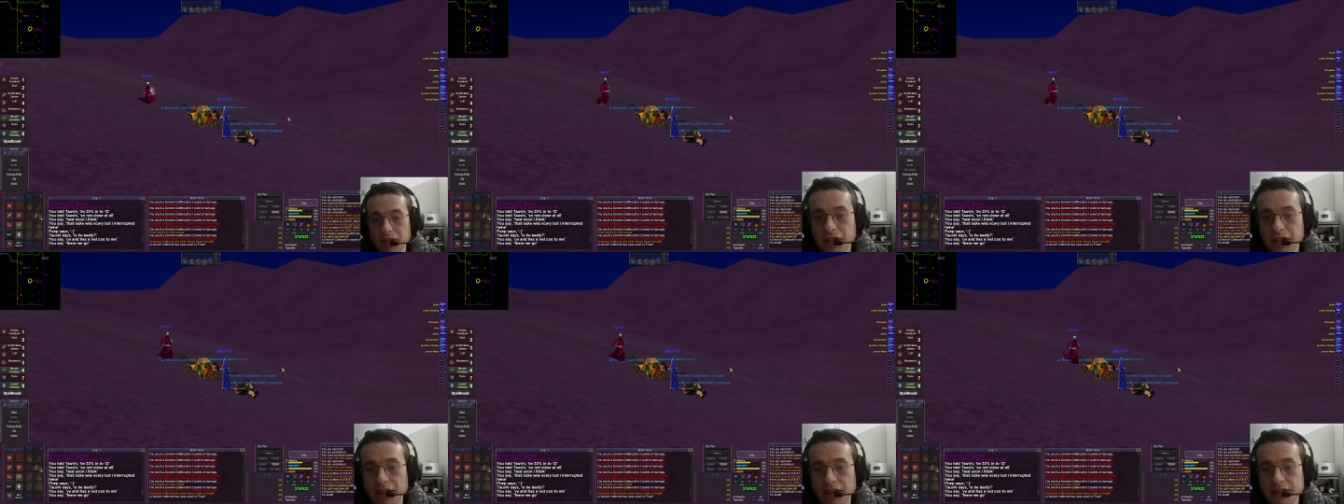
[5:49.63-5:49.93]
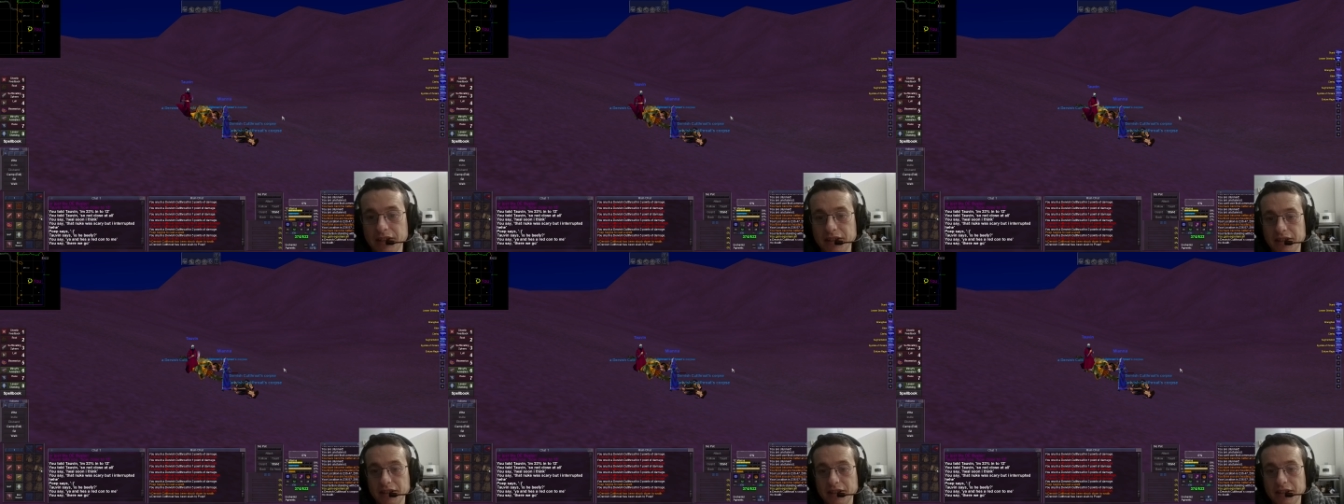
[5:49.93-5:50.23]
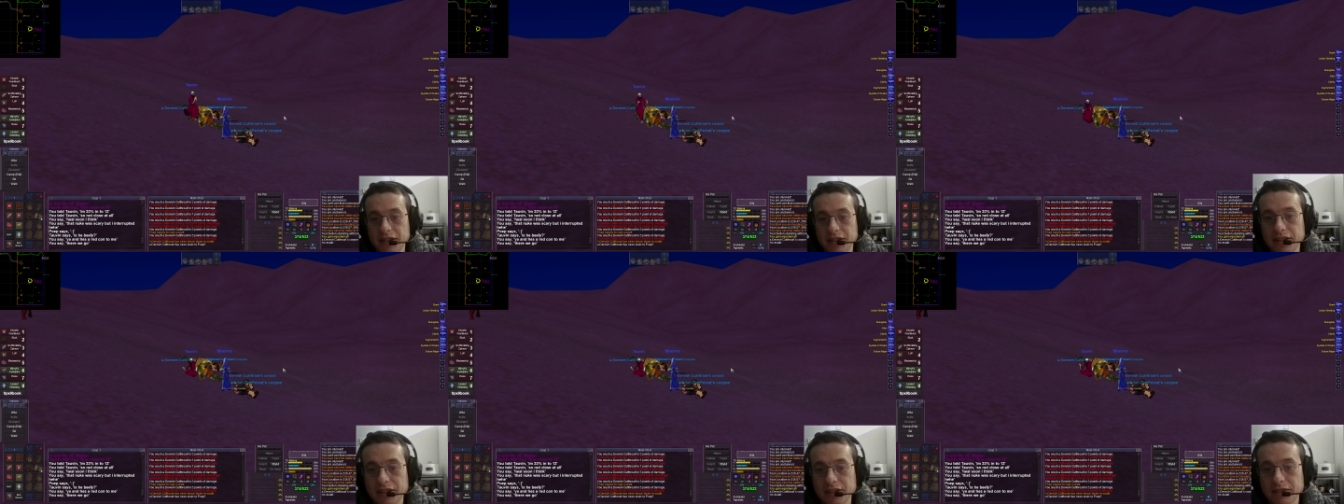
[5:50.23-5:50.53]
Yes, it
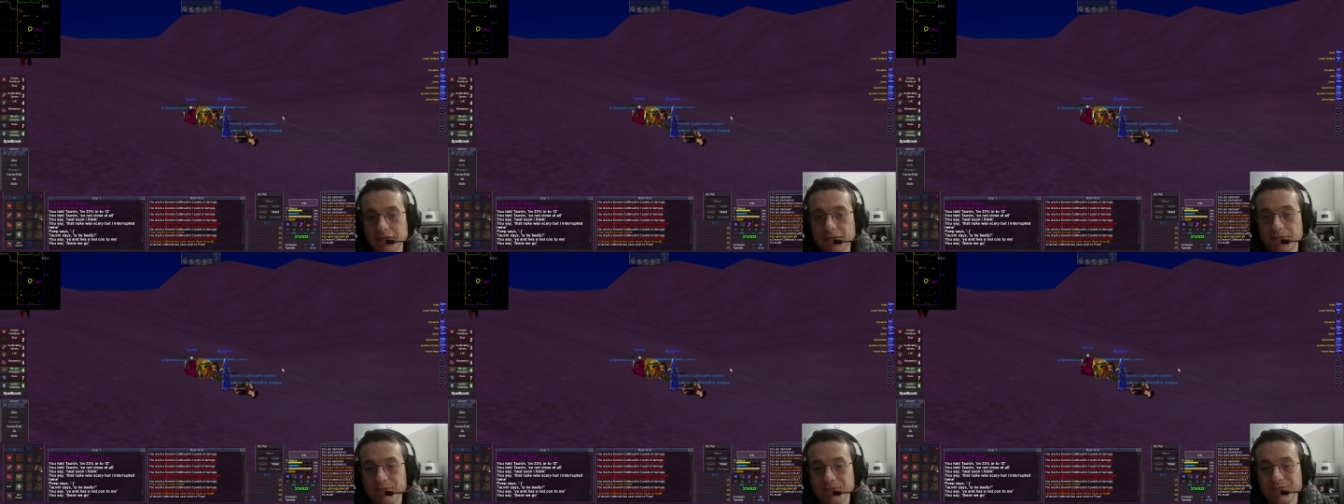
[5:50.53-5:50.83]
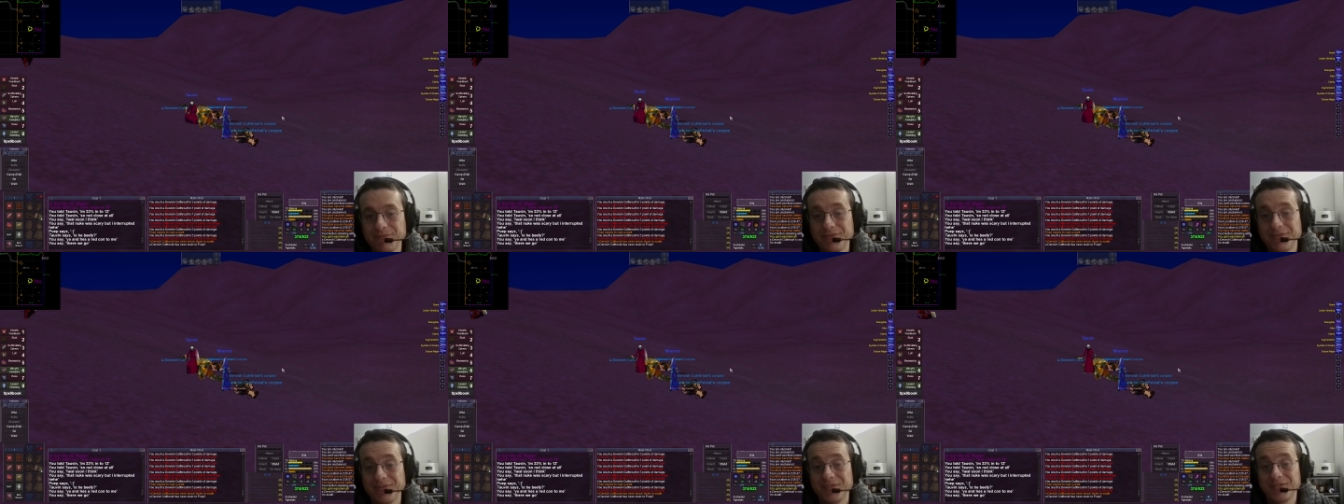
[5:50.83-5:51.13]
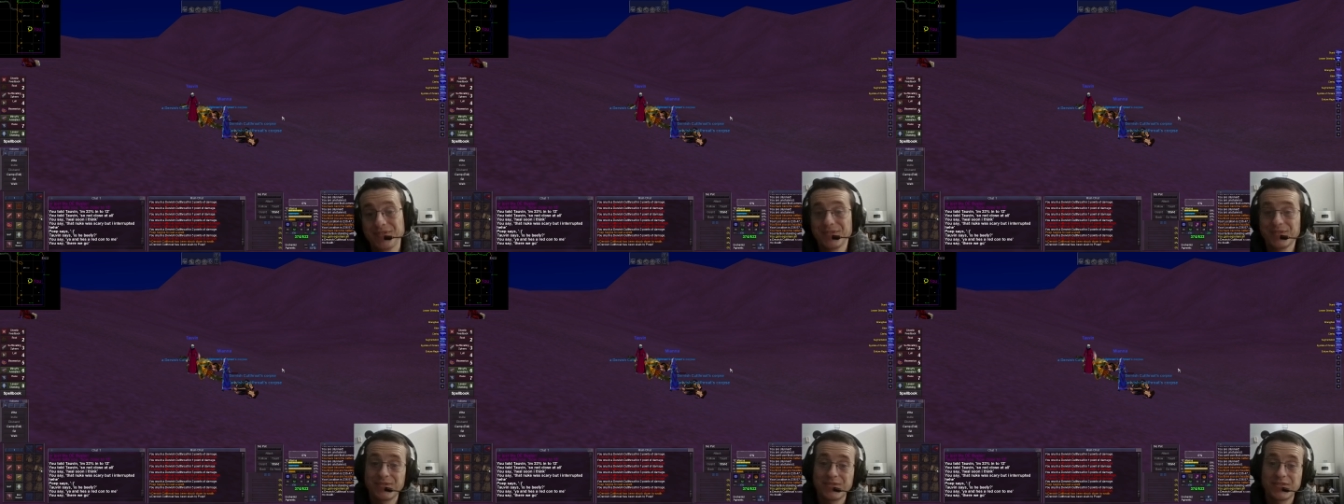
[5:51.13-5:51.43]
does.
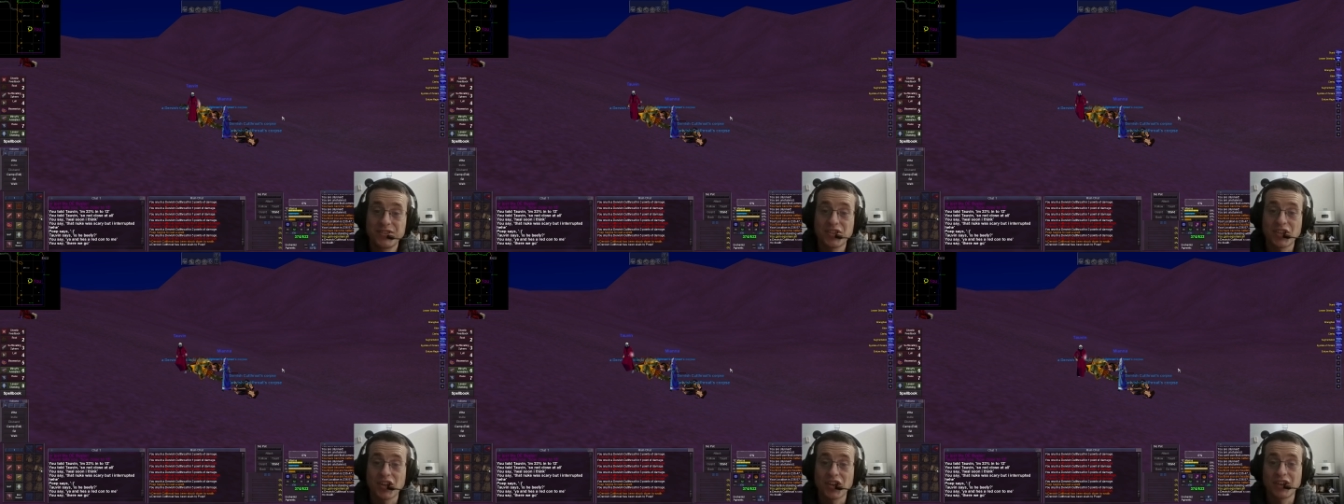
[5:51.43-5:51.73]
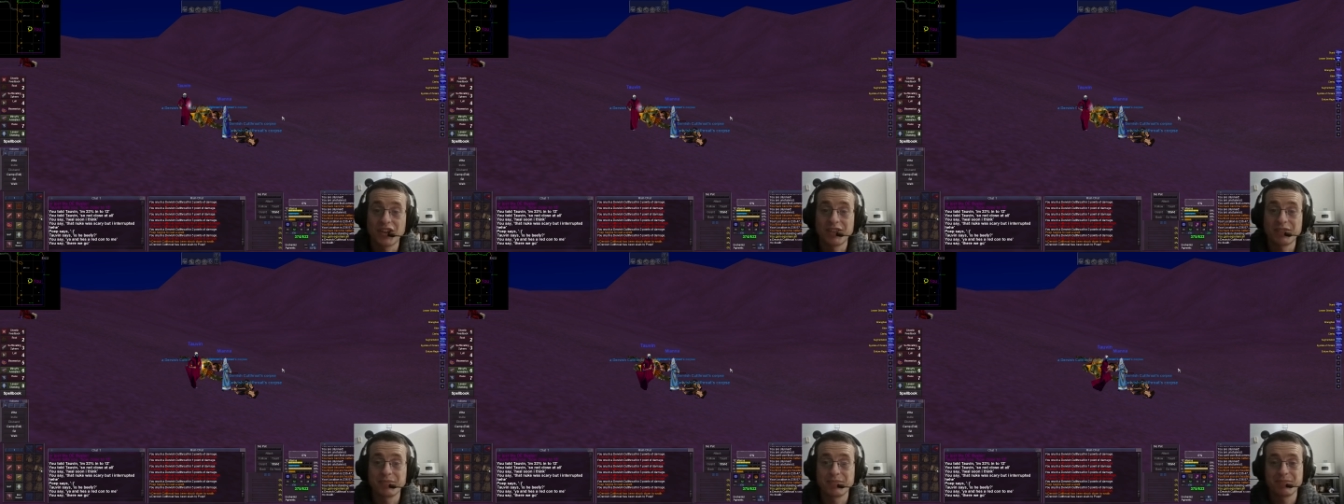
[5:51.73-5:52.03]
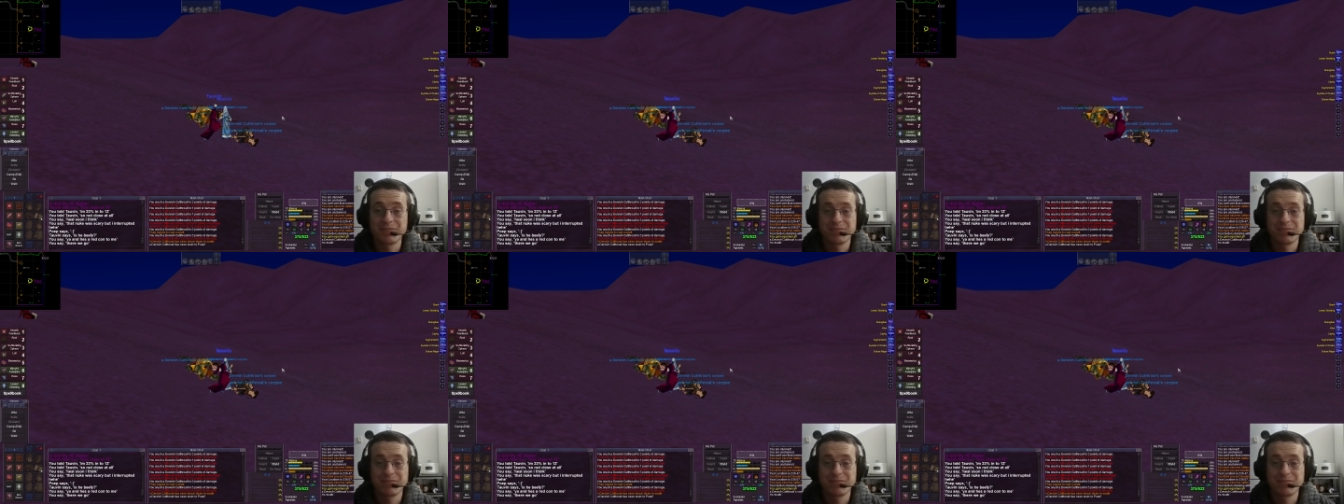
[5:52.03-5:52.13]
Sorry.